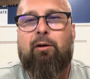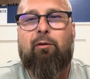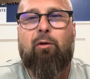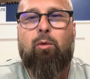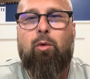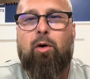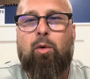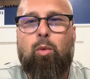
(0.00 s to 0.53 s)
of
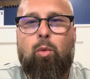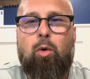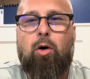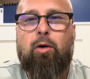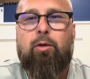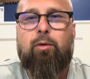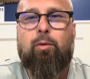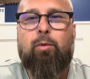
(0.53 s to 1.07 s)
what a
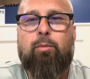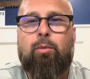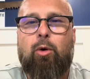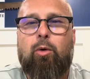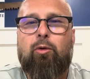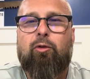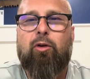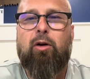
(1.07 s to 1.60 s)
walkthrough
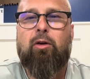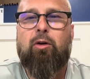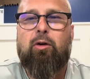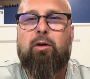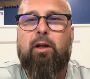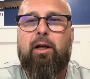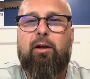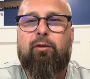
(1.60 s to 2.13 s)
mode is going to look
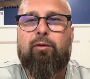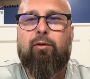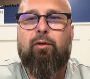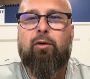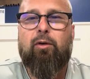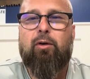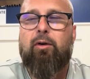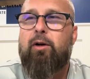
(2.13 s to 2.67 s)
like
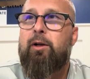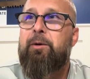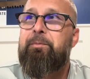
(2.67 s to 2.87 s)
for